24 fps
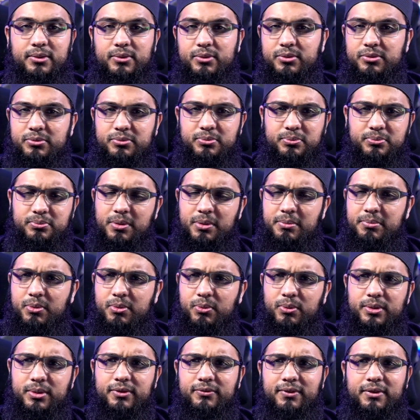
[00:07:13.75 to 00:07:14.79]
There was
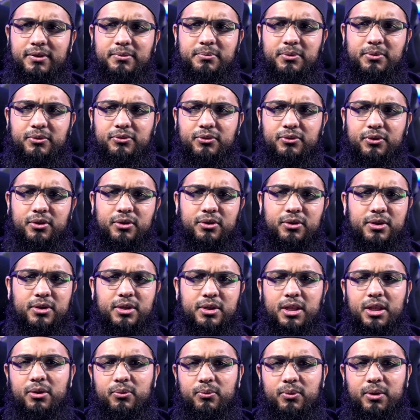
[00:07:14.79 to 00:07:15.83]
maybe one event before
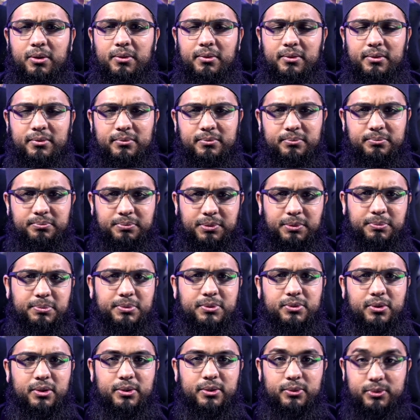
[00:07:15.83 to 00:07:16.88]
where
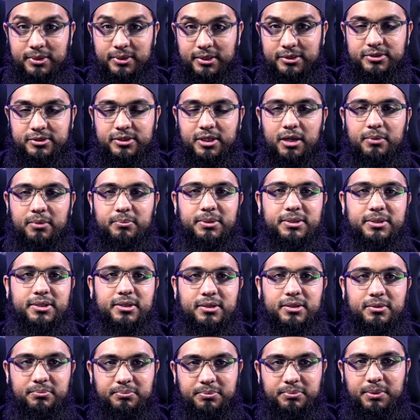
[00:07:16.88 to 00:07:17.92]
people got, it was actually at
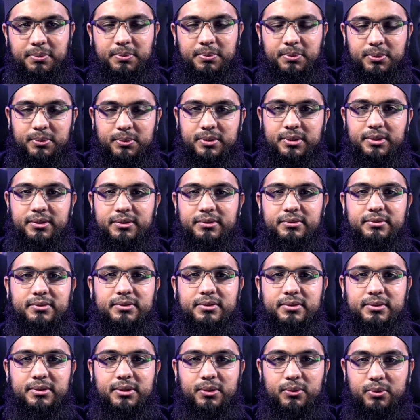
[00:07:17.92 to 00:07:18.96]
Badr and people were going
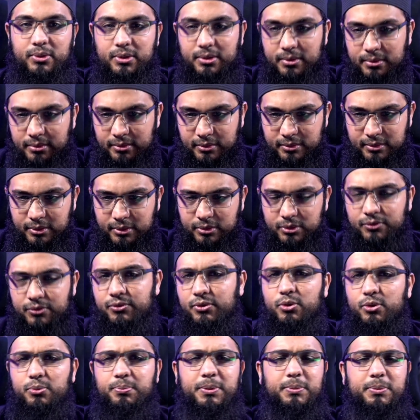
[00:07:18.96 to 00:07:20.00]
to, there were, uh, there's a
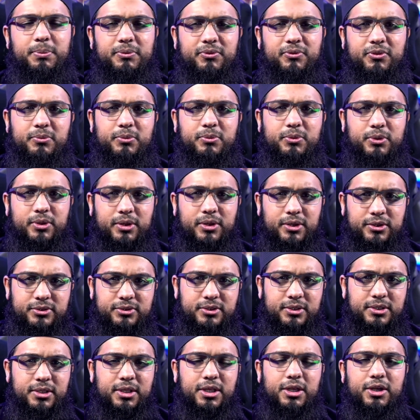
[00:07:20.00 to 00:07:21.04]
few people from
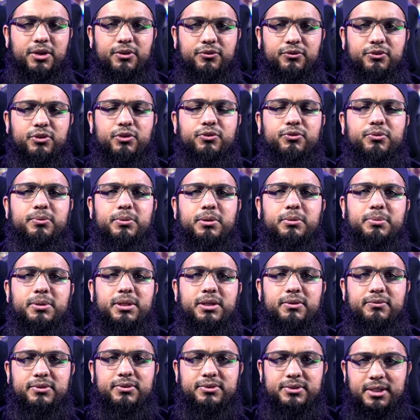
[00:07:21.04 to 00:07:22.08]
Quraysh, few from the
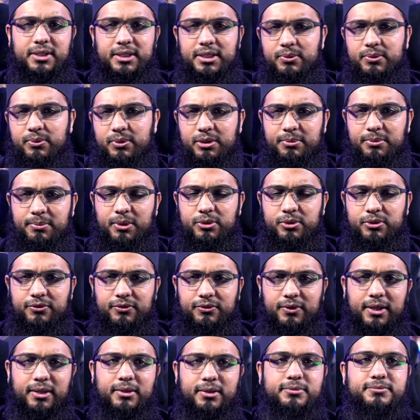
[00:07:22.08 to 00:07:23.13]
believers, and they were about
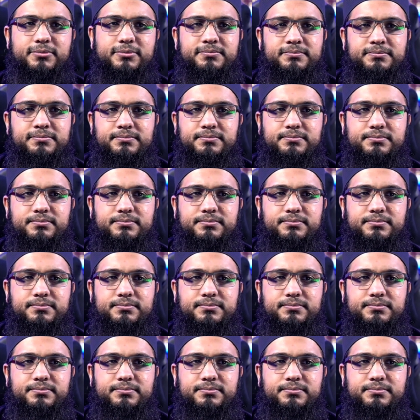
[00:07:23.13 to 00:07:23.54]
to fight